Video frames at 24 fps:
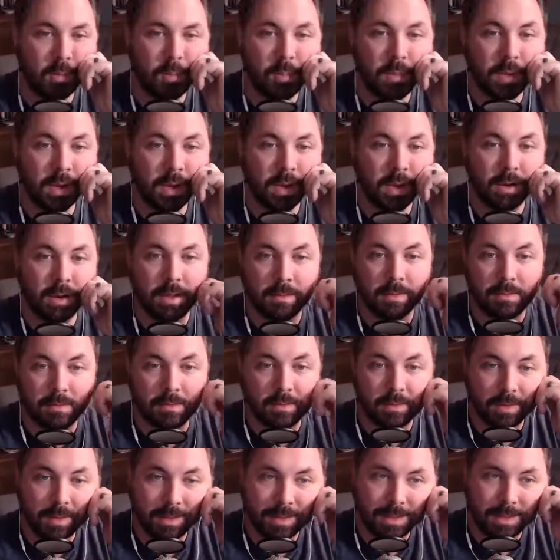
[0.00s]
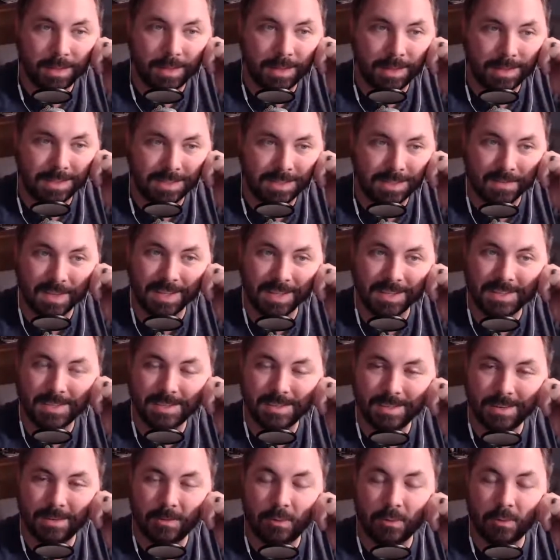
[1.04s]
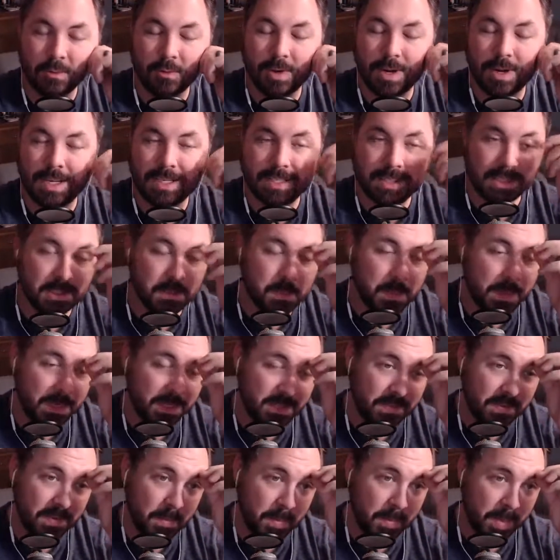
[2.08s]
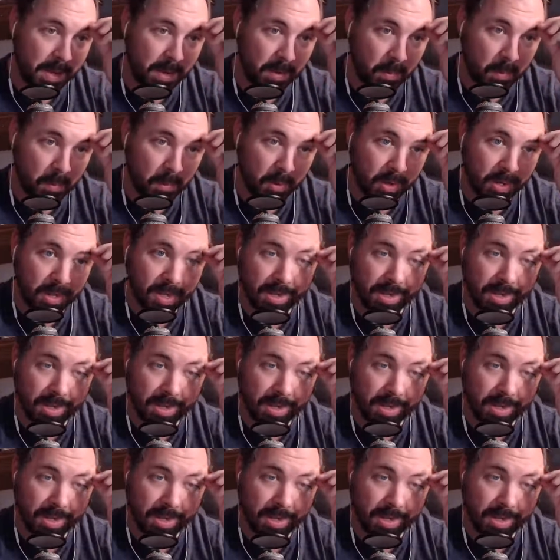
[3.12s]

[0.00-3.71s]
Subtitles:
big enough, that stuff gets crazy expensive no matter what.